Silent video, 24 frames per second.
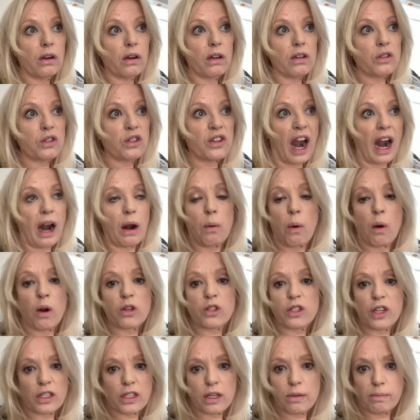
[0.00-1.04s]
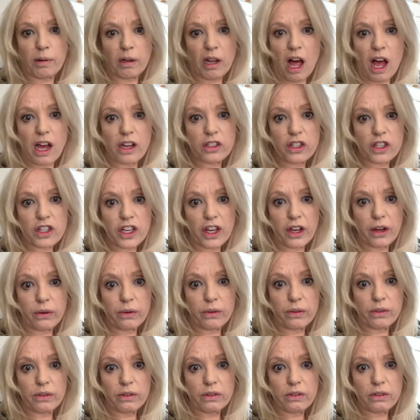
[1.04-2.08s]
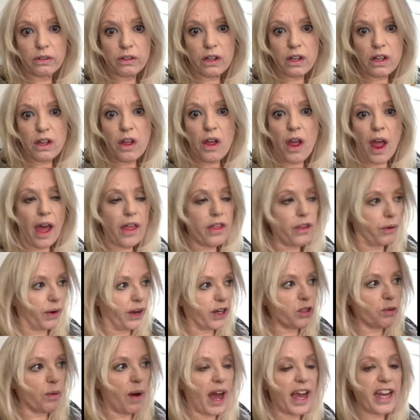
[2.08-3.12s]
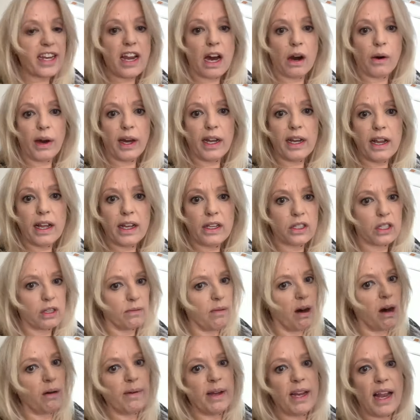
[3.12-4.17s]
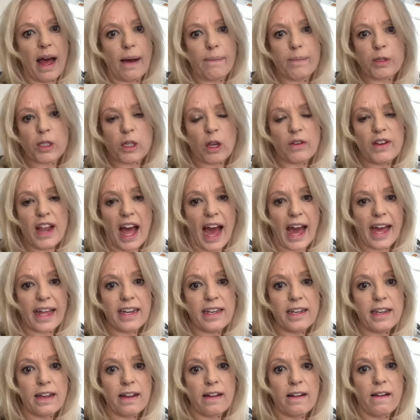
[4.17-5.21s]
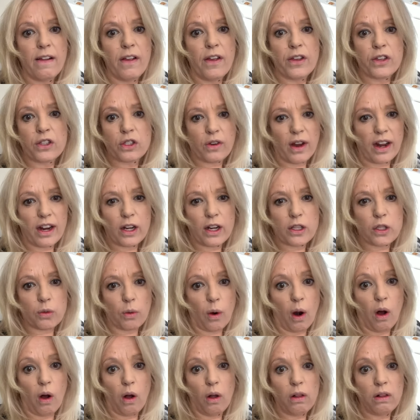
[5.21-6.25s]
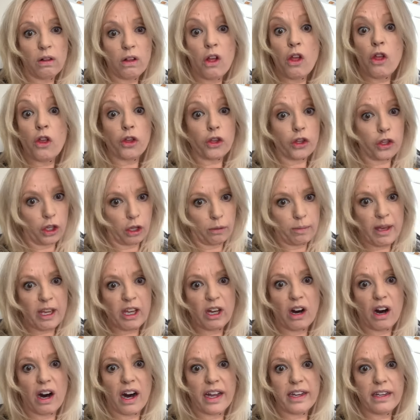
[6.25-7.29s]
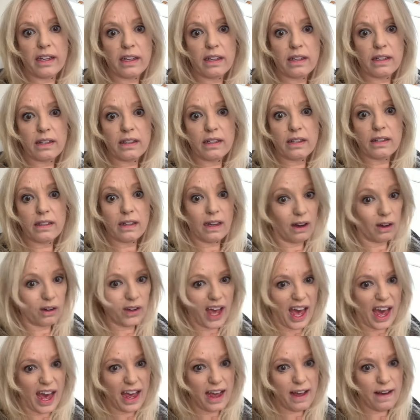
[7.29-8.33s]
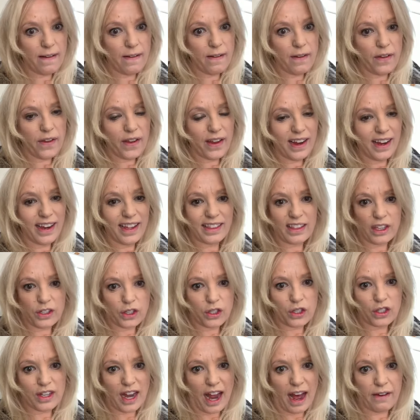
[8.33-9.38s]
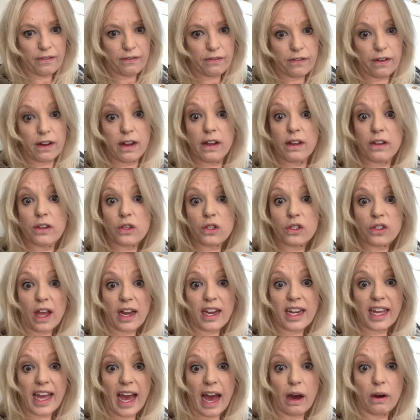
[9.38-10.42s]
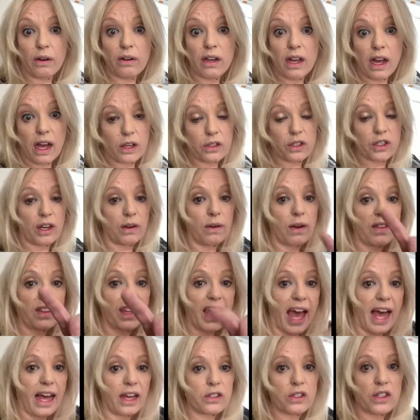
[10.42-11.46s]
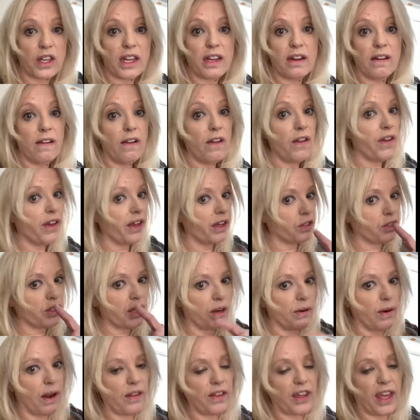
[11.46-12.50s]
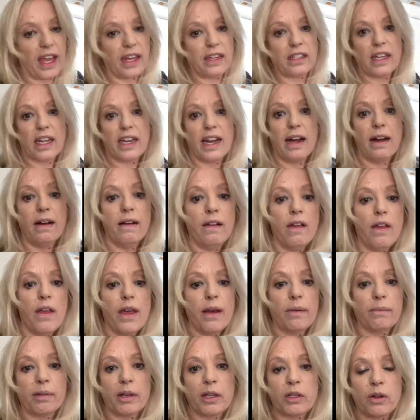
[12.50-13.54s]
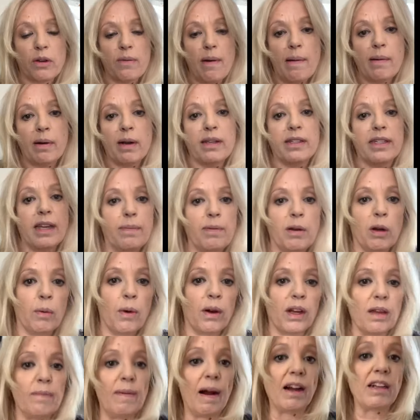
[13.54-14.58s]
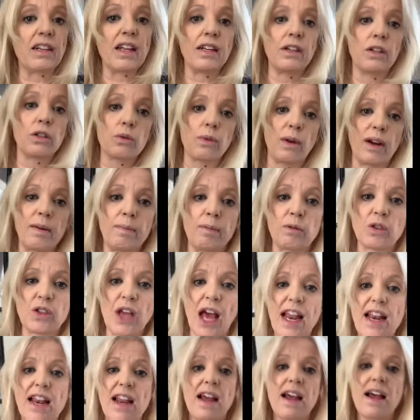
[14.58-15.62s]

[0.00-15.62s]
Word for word: Star Wars doesn't belong to you. And the reason why I know it is the moment episode is credits roll, you'll be gone. Okay? This is Steph signing out. I'll see you around the galaxy. I'll see you around the cantina. Please remember to tip your Wookie bartenders 20%.